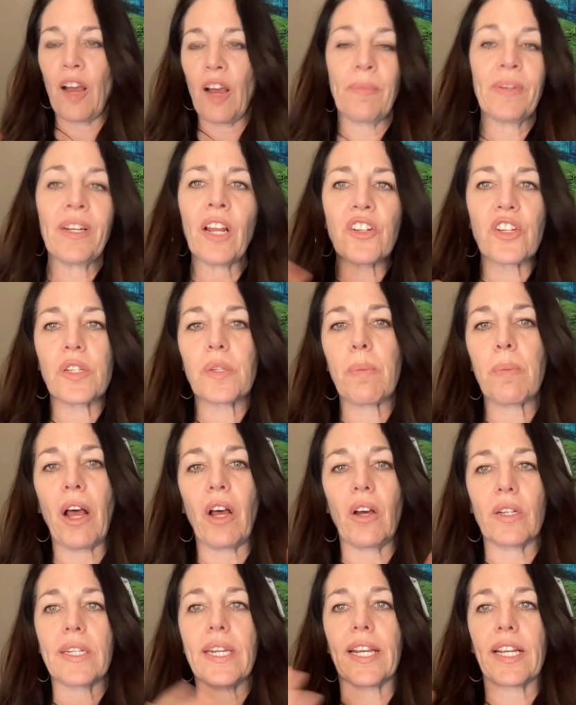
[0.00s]
Not just
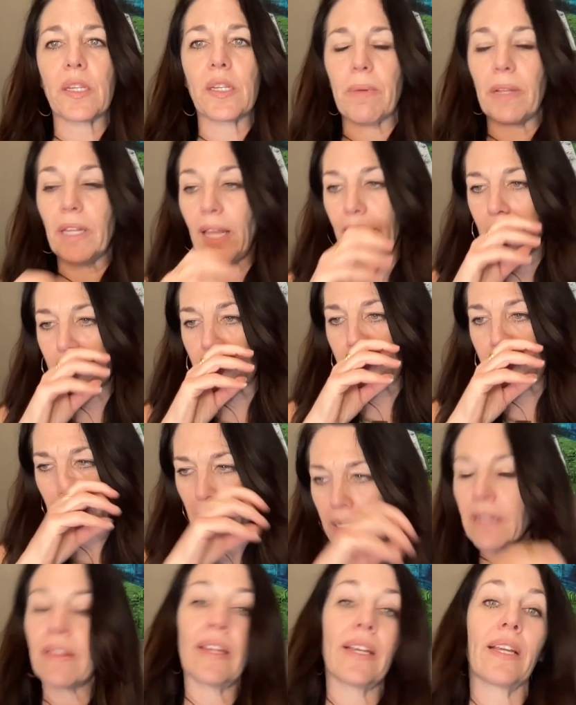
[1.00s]
politics, but like just
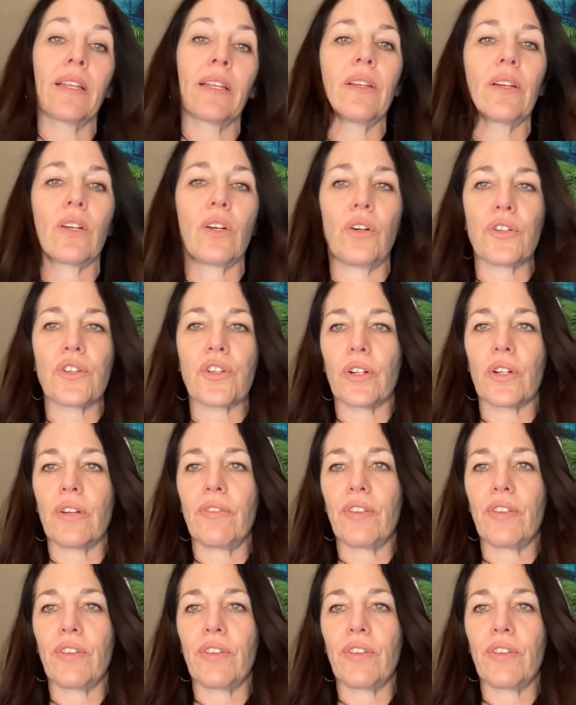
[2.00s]
anything in the culture.